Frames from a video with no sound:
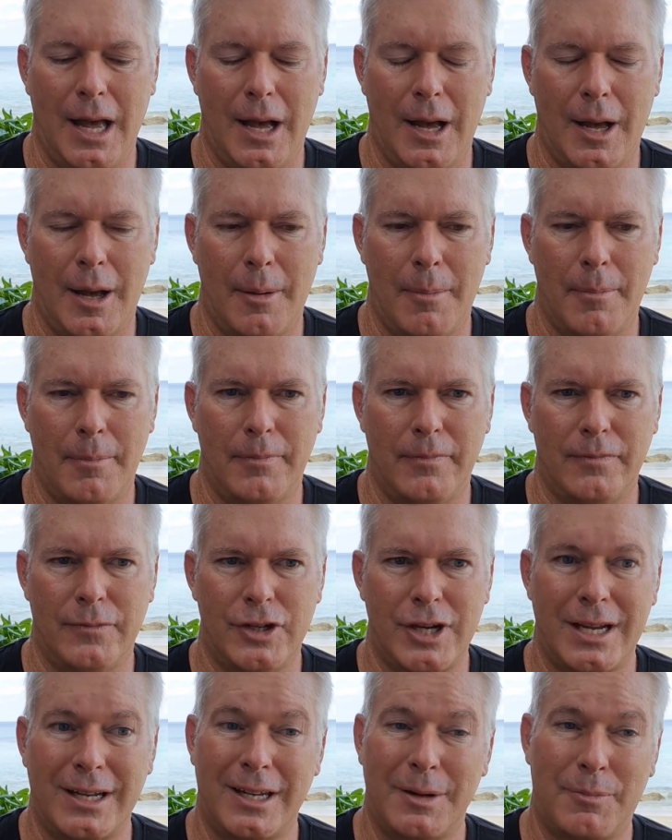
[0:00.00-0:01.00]

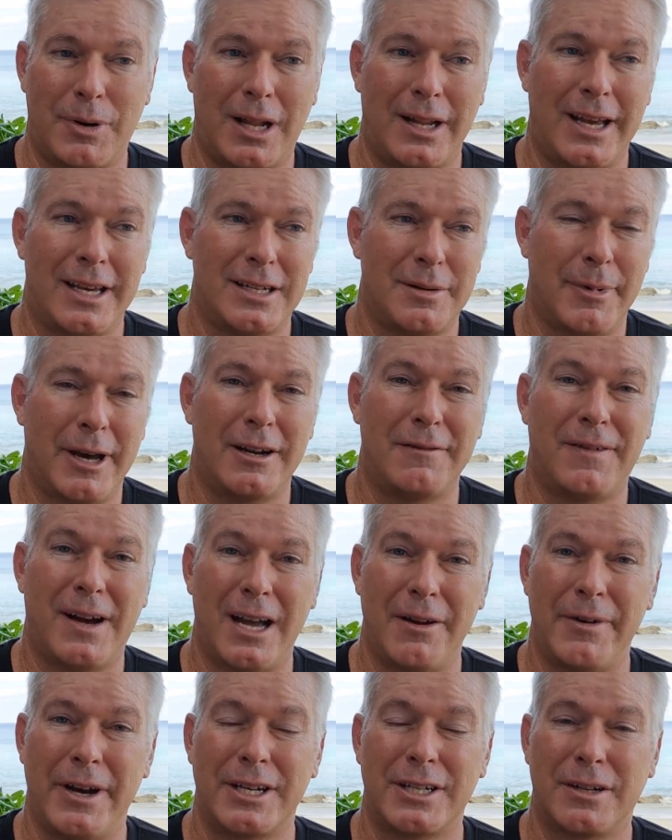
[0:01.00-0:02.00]
Chainlink probably has about a
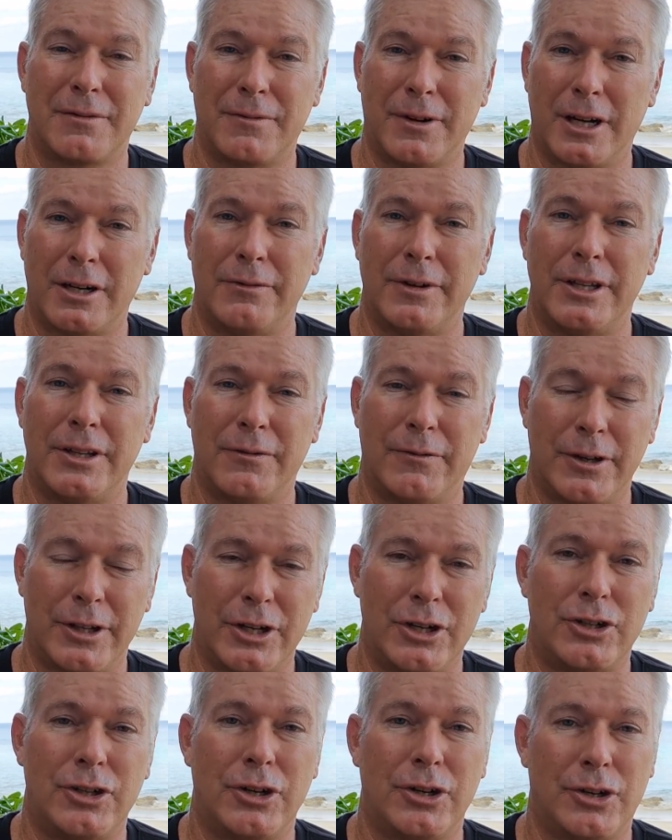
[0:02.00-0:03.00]
5x in front of it for
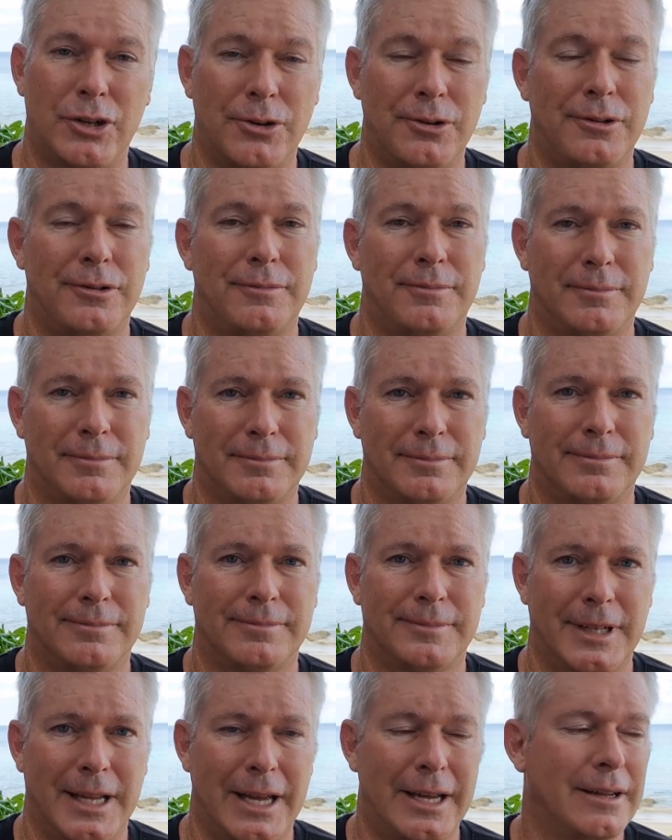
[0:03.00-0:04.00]
this year too.
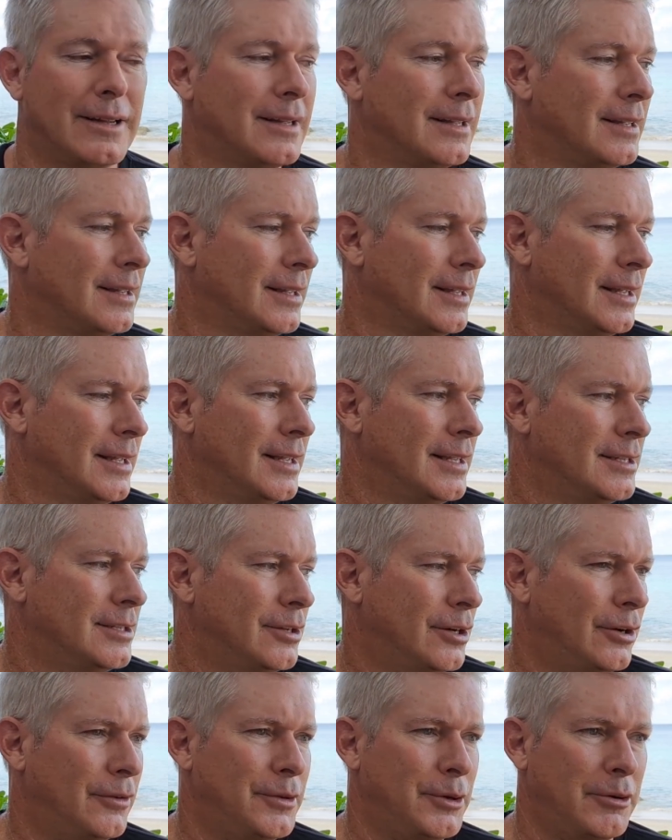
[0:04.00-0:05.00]
Okay,
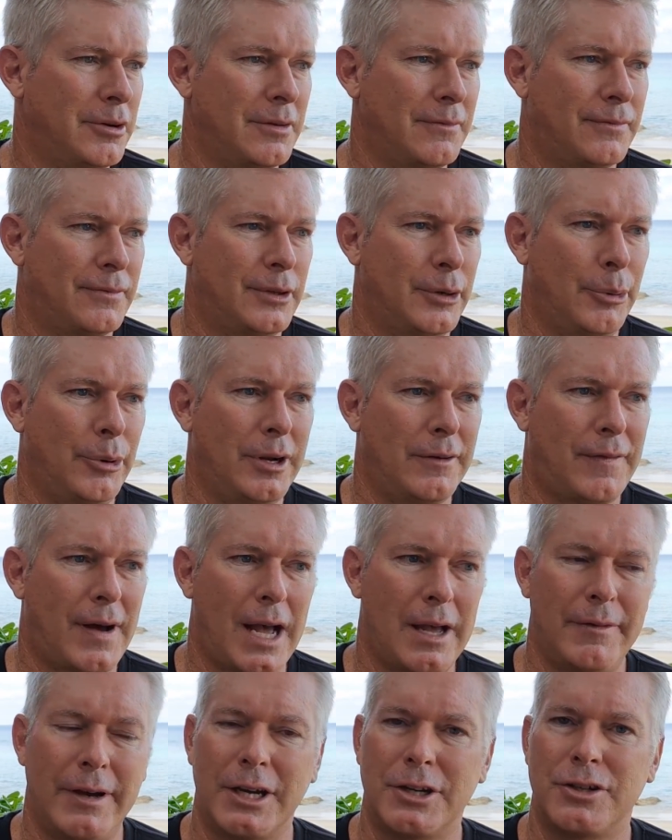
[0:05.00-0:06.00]
so if you want to
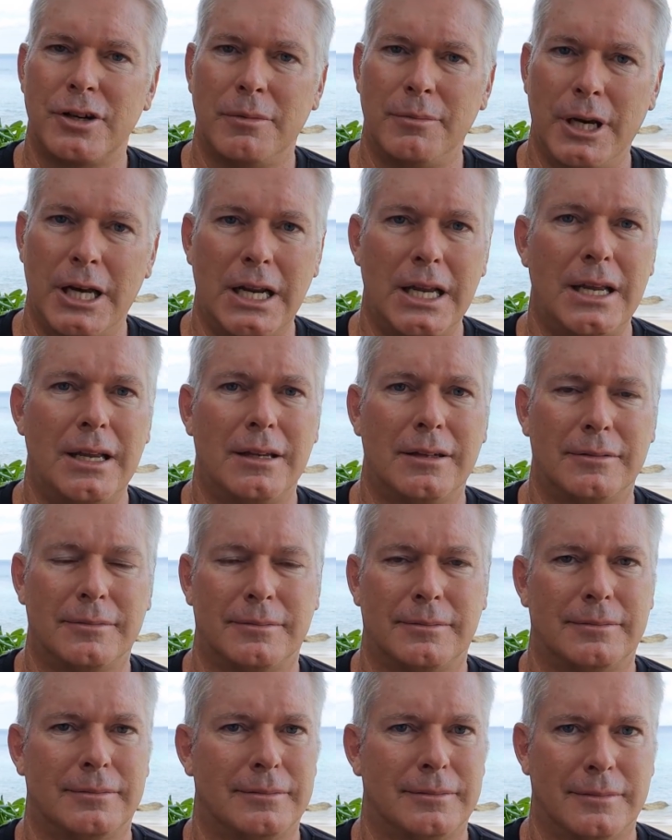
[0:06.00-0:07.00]
5x your money,
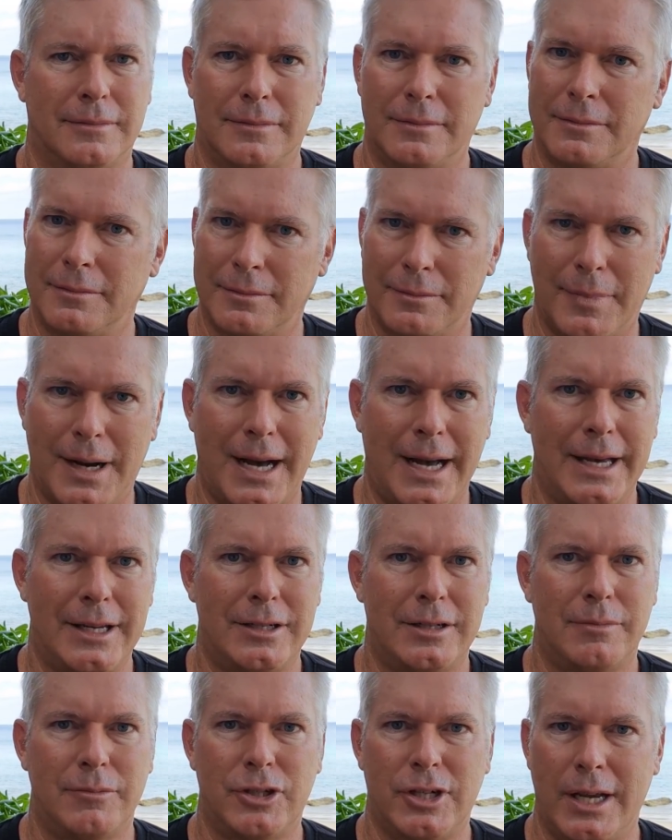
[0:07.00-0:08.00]
buy
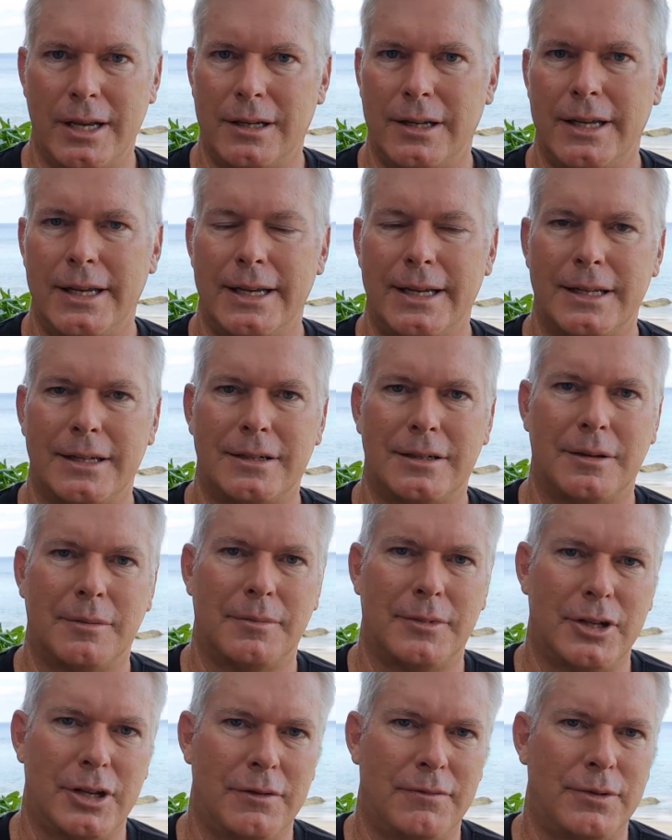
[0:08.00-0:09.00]
some Chainlink and
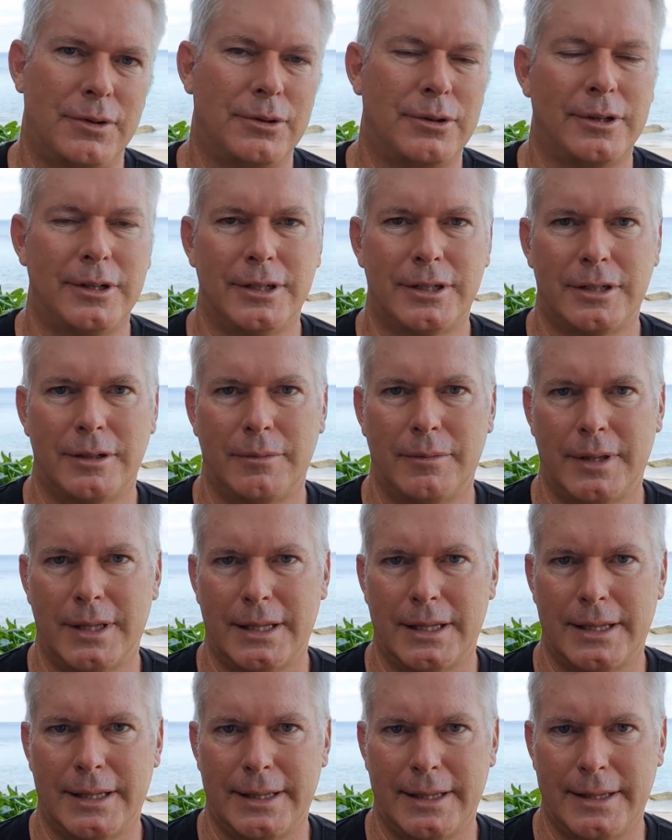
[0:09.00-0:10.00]
some TFuel, some
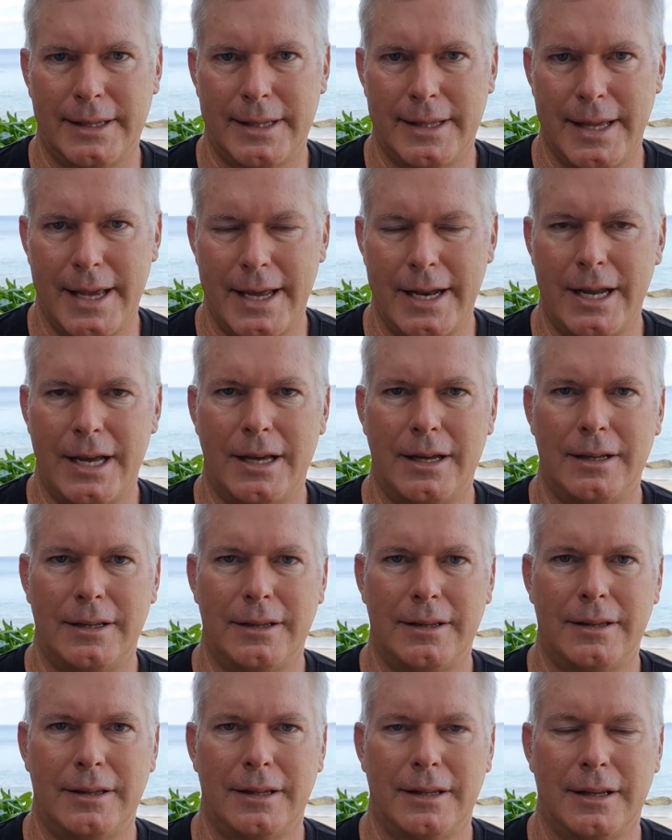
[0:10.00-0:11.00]
Theta,